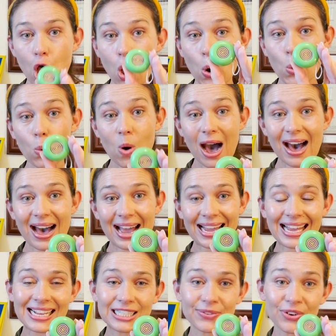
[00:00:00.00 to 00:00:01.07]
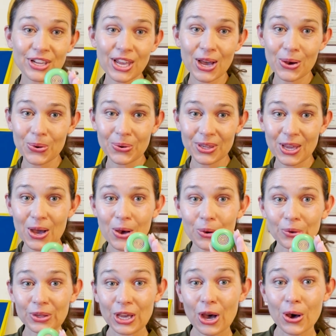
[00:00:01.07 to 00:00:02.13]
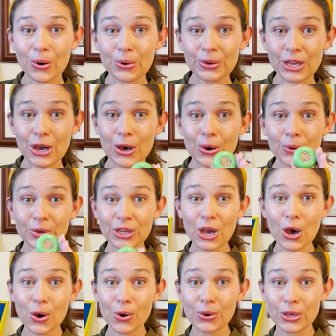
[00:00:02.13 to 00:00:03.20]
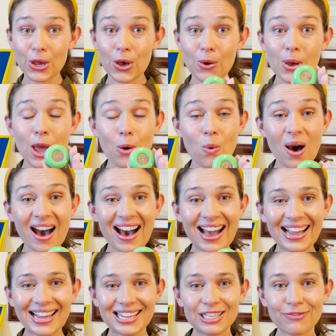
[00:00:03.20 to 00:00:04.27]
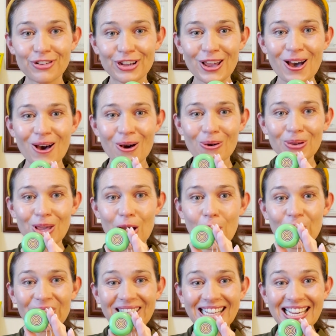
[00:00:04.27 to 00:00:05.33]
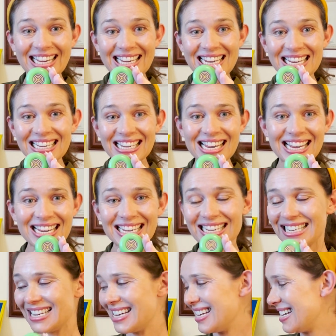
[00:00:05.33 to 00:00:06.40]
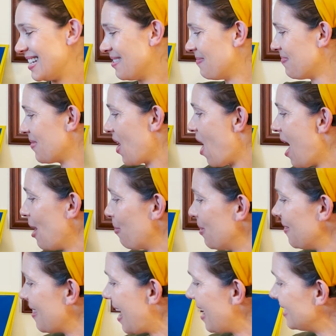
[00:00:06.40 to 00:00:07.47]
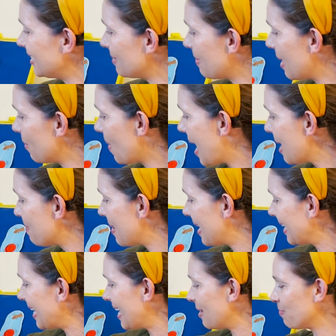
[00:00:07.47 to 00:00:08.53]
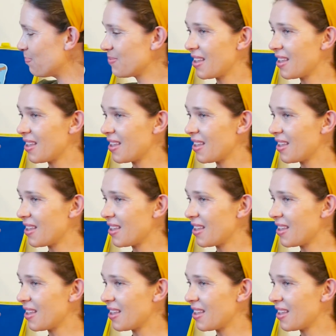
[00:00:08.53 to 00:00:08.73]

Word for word: Y is for yo-yo, yo-yo, yo-yo. Y is for yo-yo, ye, ye, ye. I'll put that into my Y bucket.